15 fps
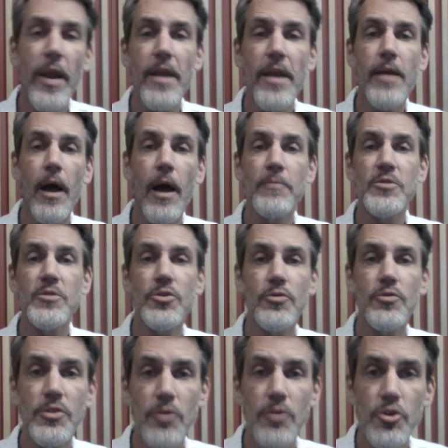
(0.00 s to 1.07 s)
when it comes
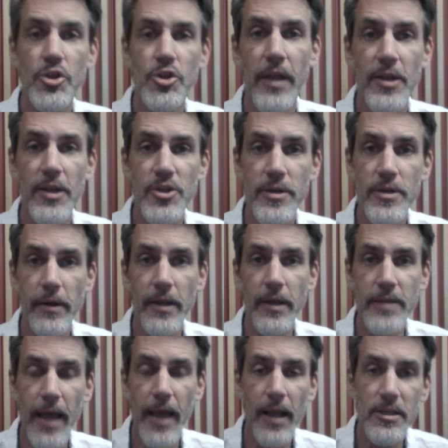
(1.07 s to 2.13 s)
to social engineering
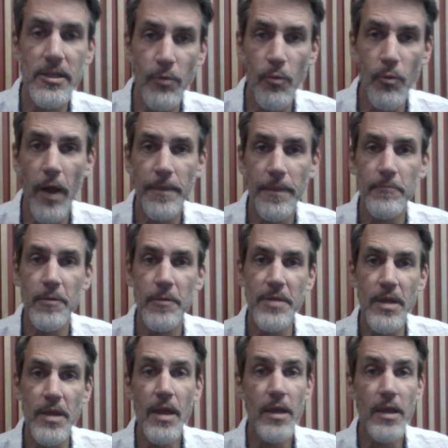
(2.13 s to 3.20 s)
attacks, and we want them to
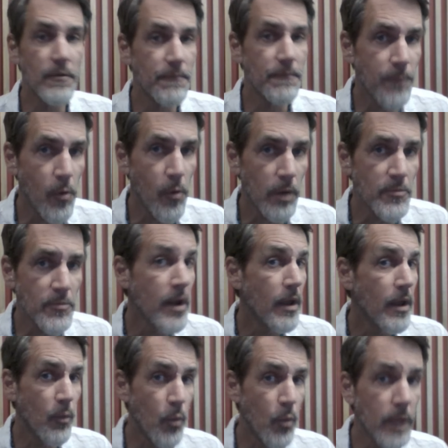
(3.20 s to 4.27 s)
be informed
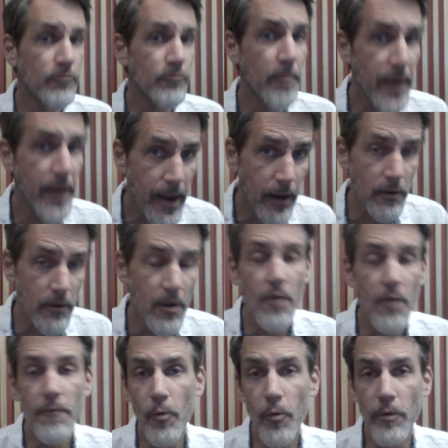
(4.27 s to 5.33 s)
and well prepared
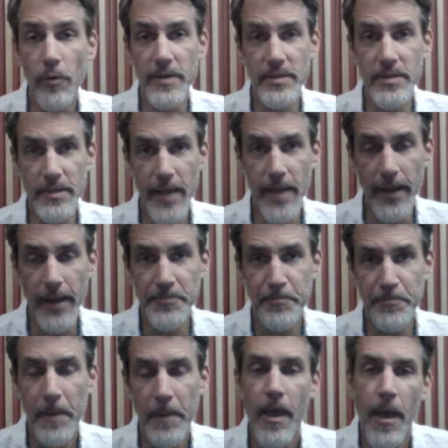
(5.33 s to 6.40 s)
for these attacks.
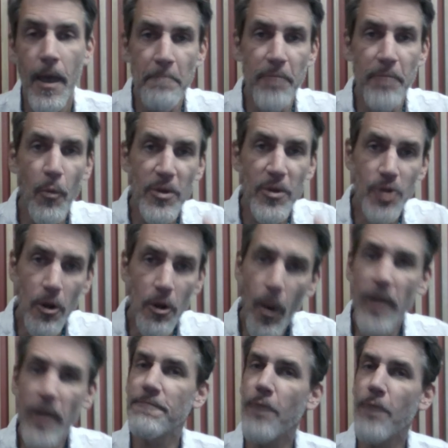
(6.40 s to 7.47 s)
But we
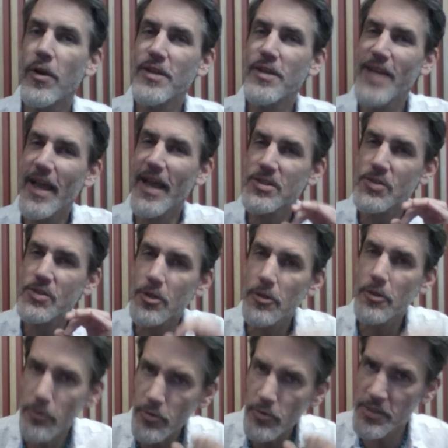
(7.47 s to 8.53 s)
don't want to focus
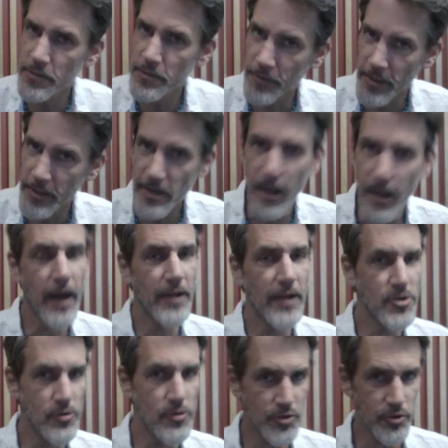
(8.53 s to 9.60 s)
exclusively
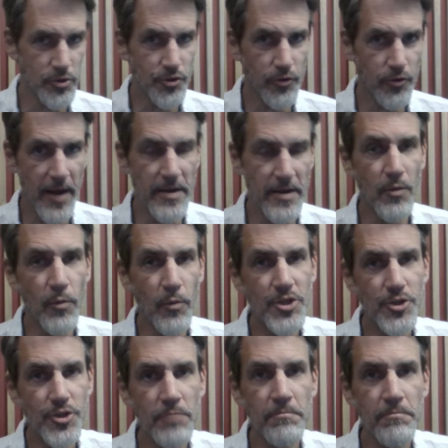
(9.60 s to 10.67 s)
on user training. We
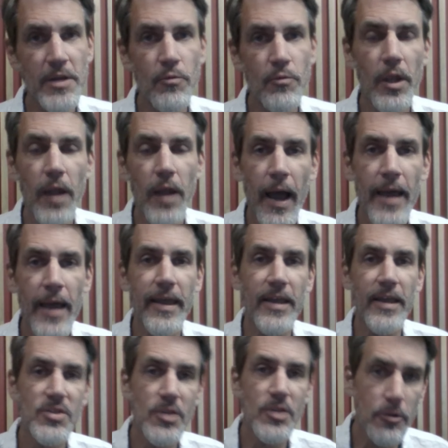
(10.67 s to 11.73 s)
shouldn't be relying
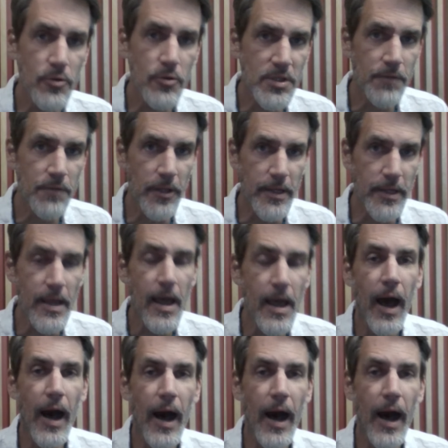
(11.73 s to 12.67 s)
exclusively